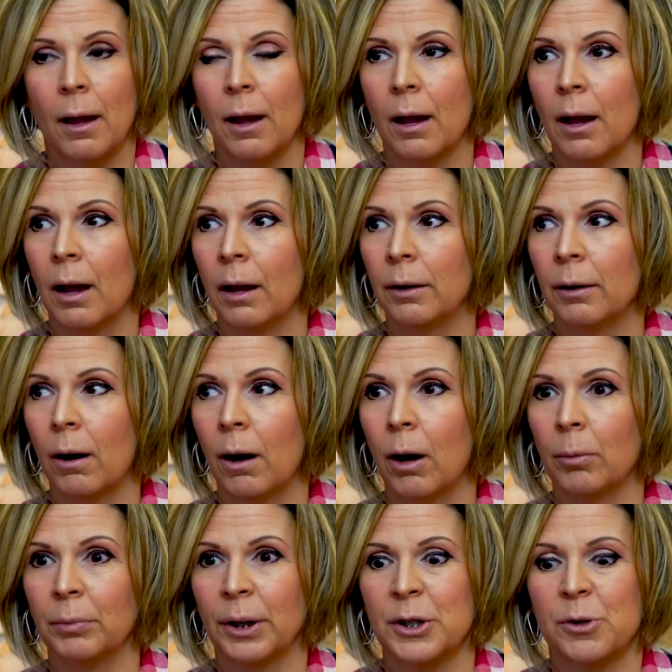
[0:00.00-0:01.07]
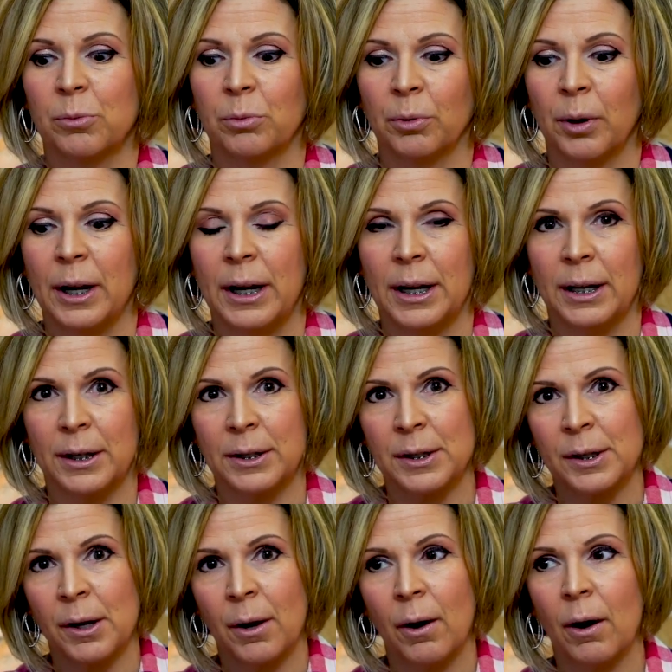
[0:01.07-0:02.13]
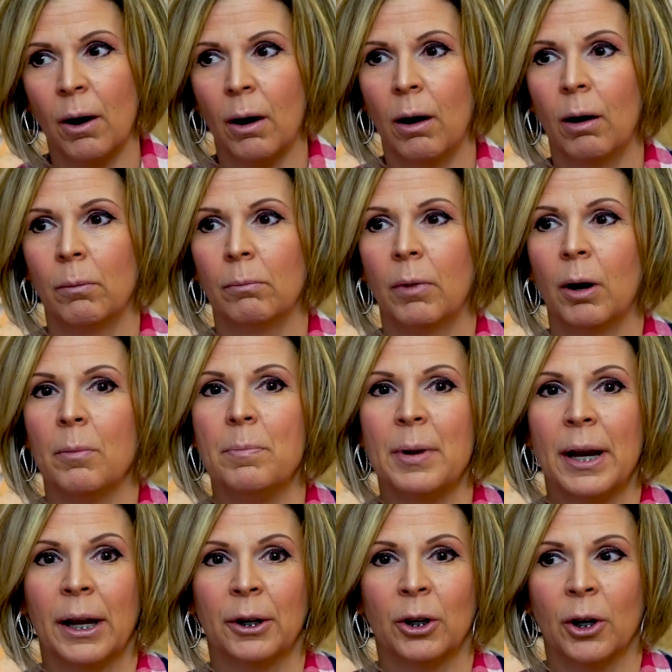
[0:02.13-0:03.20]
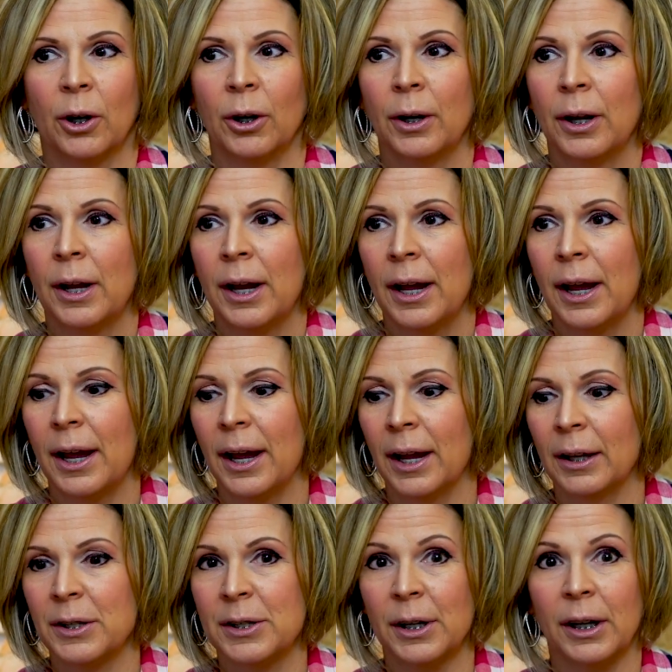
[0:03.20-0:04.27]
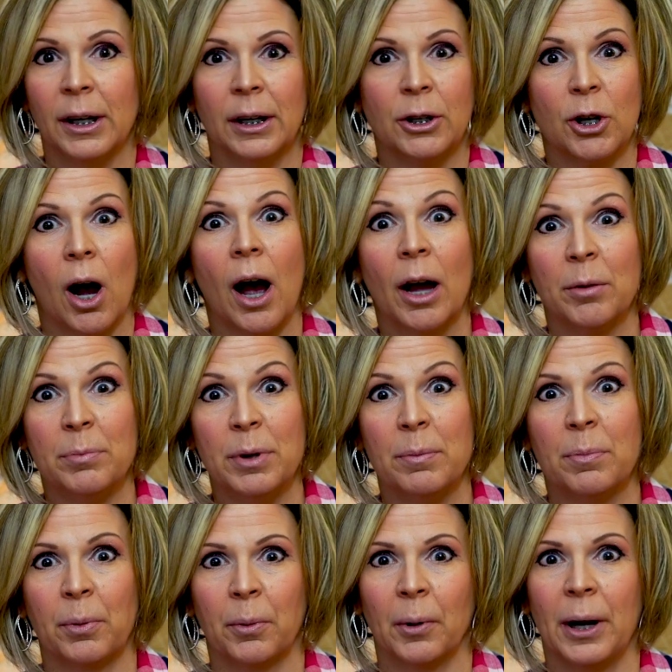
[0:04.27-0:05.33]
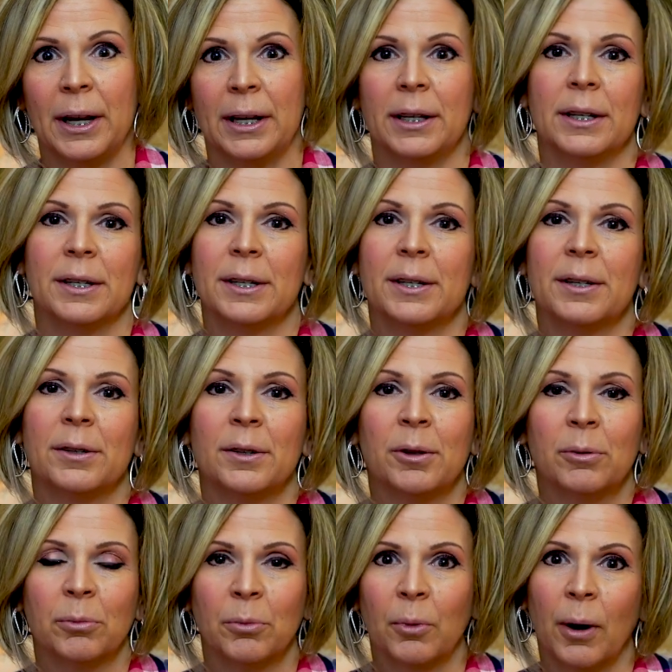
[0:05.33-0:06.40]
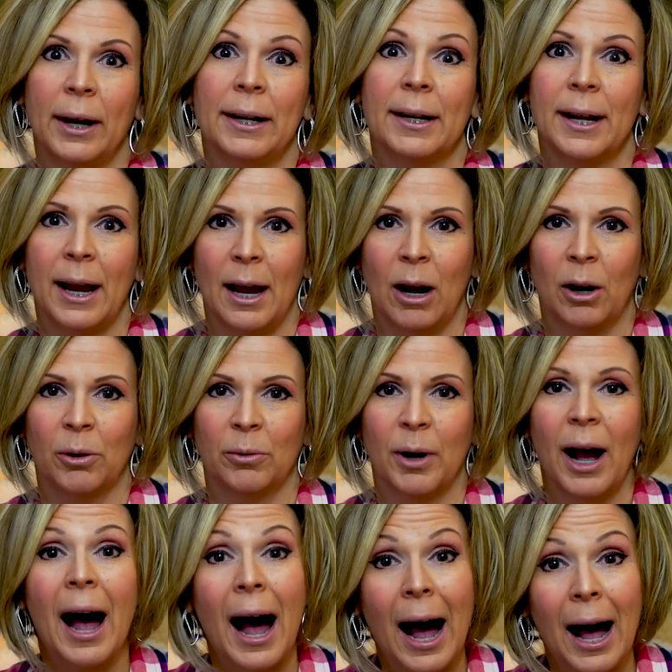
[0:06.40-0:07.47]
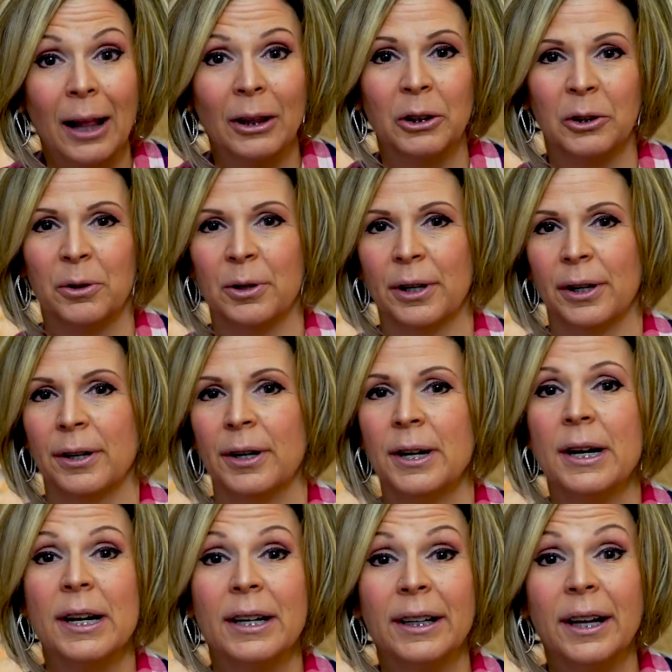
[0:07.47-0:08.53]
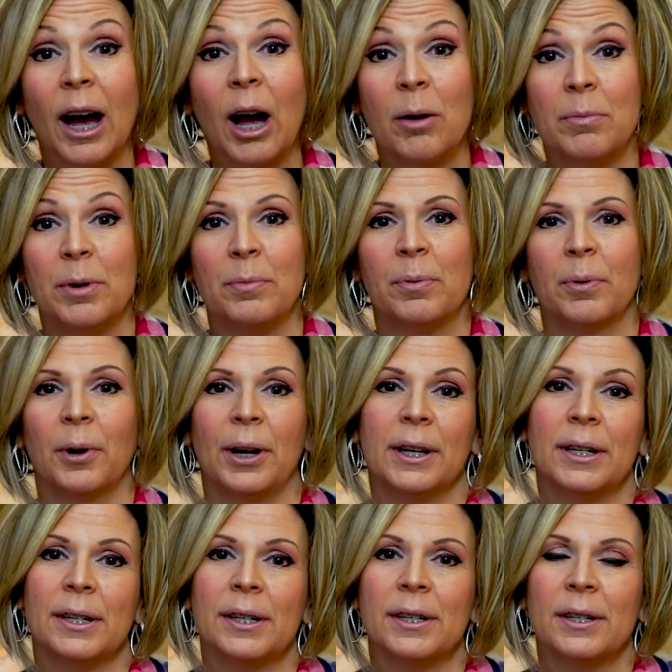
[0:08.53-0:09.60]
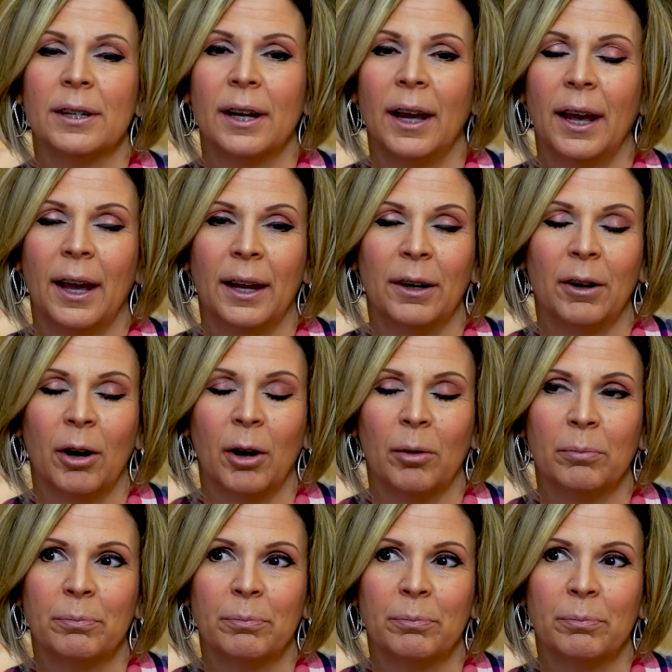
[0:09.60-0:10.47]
and let's raise a banner and say, God be praised right now. Hallelujah. God be praised. And